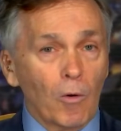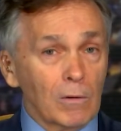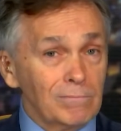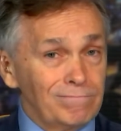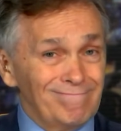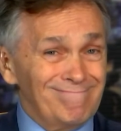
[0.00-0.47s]

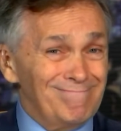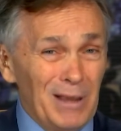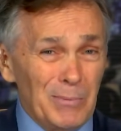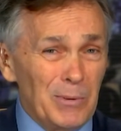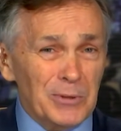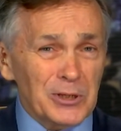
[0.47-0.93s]
or
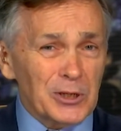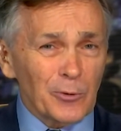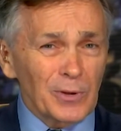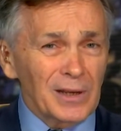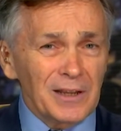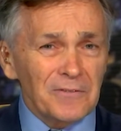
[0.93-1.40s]
maybe
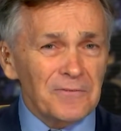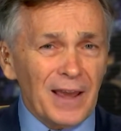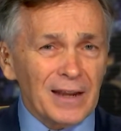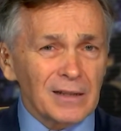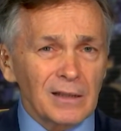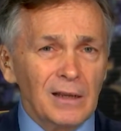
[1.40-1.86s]
materially
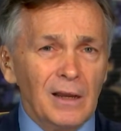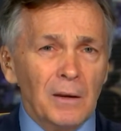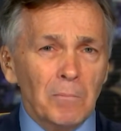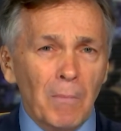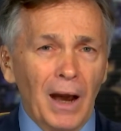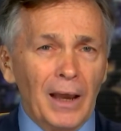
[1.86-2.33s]
affect
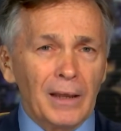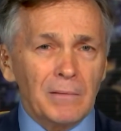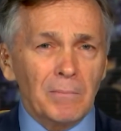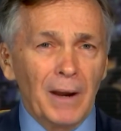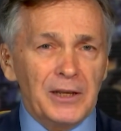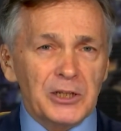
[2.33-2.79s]

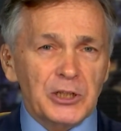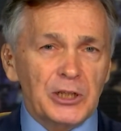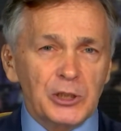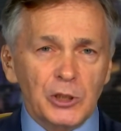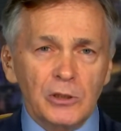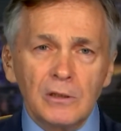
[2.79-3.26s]
my, my
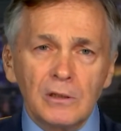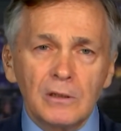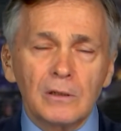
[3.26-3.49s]
decision?